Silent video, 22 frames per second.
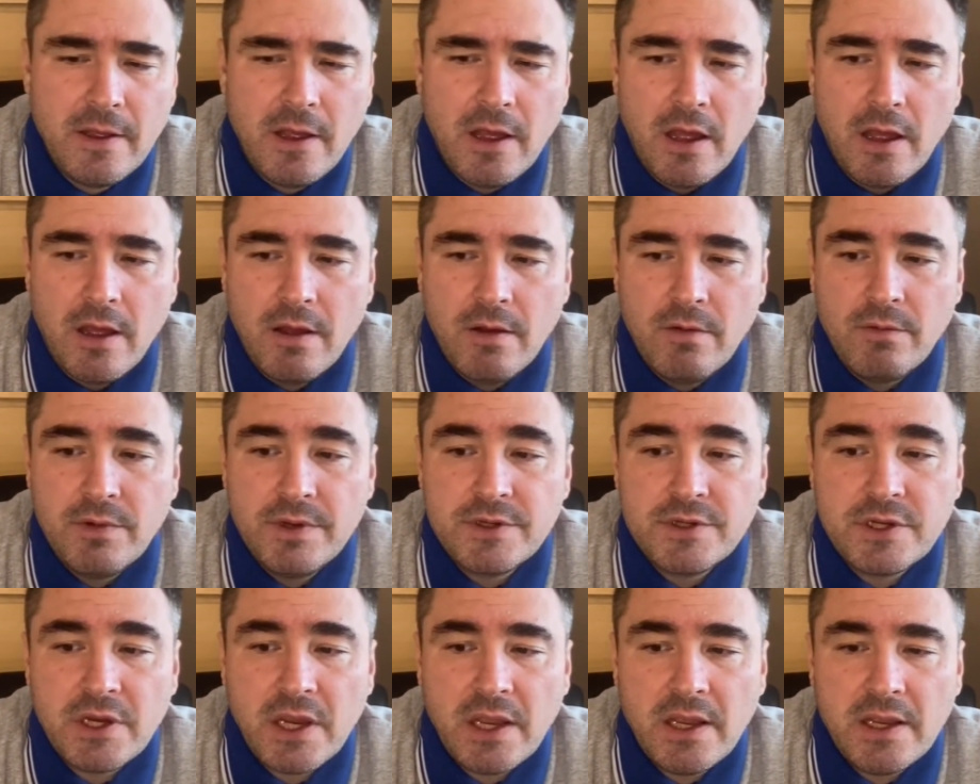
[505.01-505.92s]
uh,
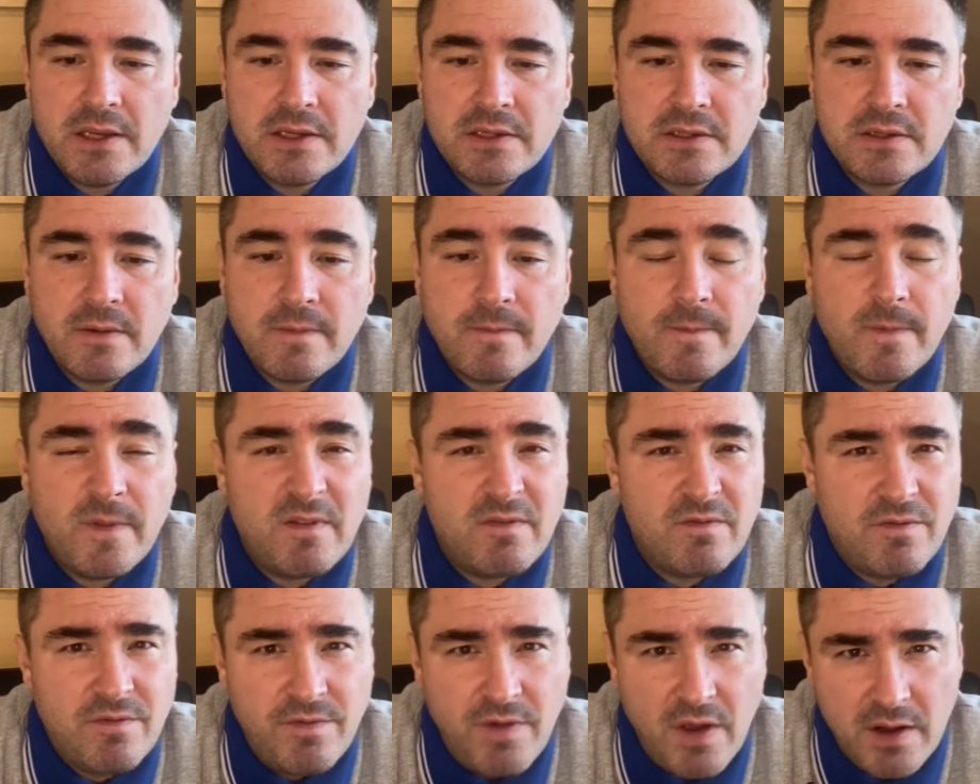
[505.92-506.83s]
which is
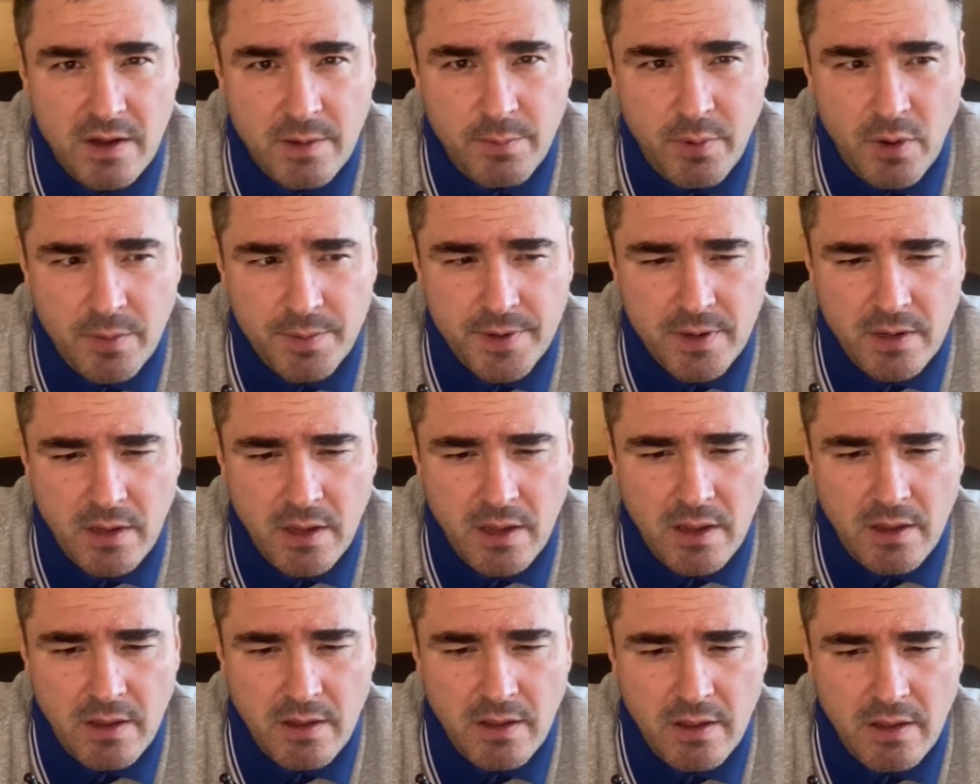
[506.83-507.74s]
very
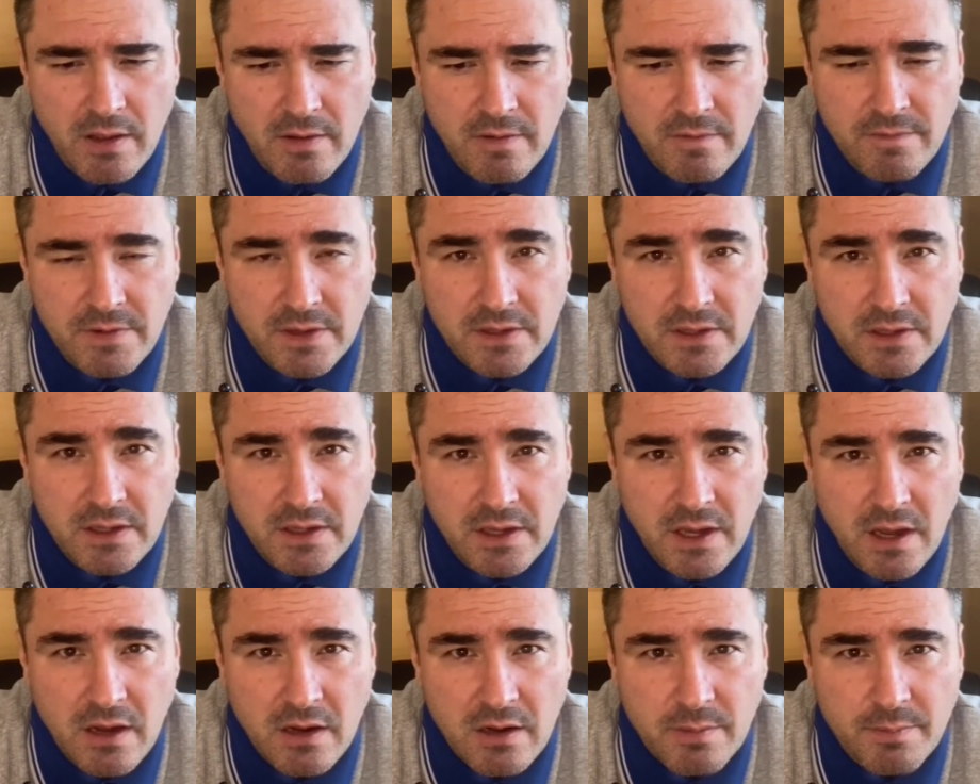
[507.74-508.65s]
popular uh, with
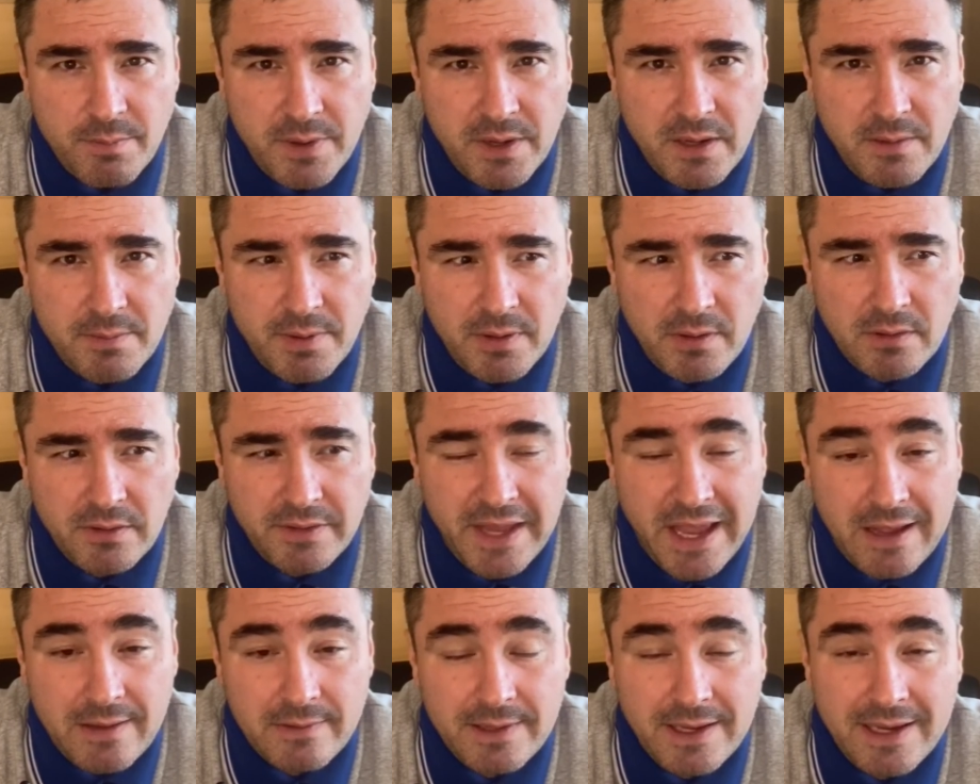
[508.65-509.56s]
young people
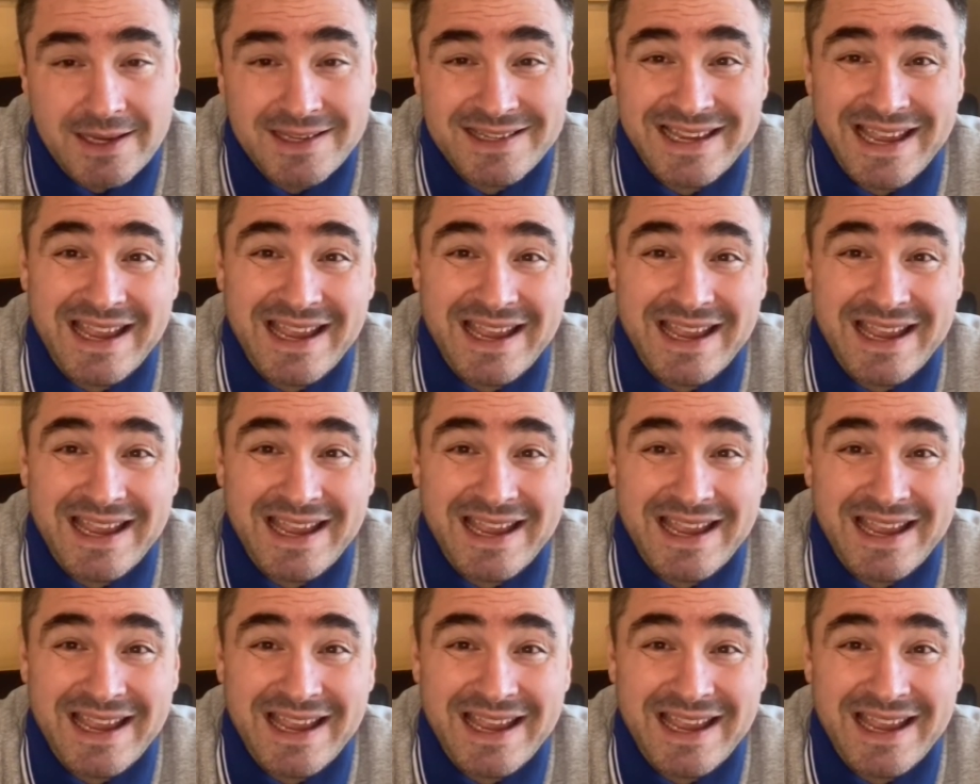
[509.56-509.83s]
nowadays.